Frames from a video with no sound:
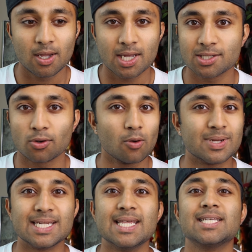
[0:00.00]
It's all
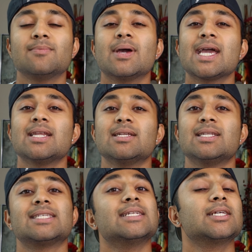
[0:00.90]
been dissipated,
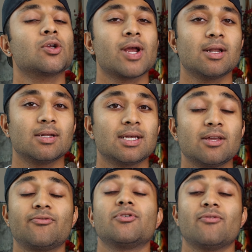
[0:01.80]
disintegrated,
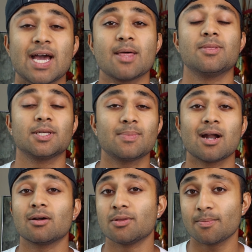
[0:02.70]
if you've had this
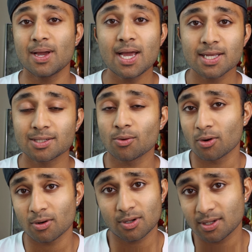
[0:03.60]
pattern in the past,
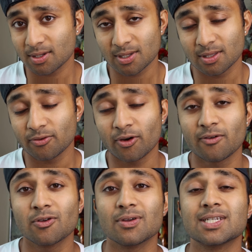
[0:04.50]
or in the
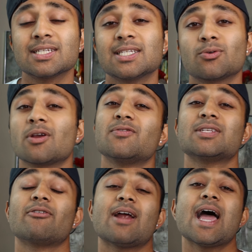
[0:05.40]
very few instances where you've
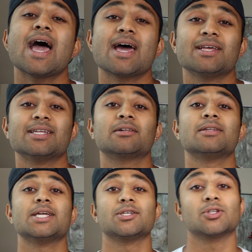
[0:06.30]
just never had an
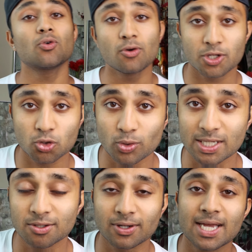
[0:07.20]
inclination towards
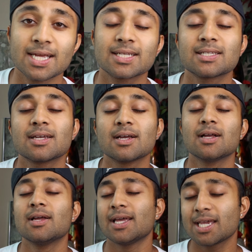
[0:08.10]
sweets or cakes.
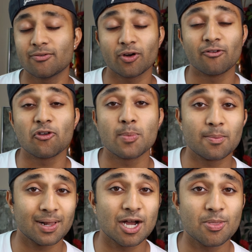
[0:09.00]
Again, very few
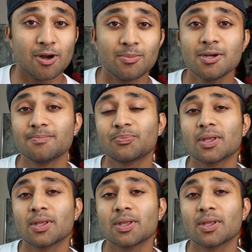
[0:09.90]
people out there, but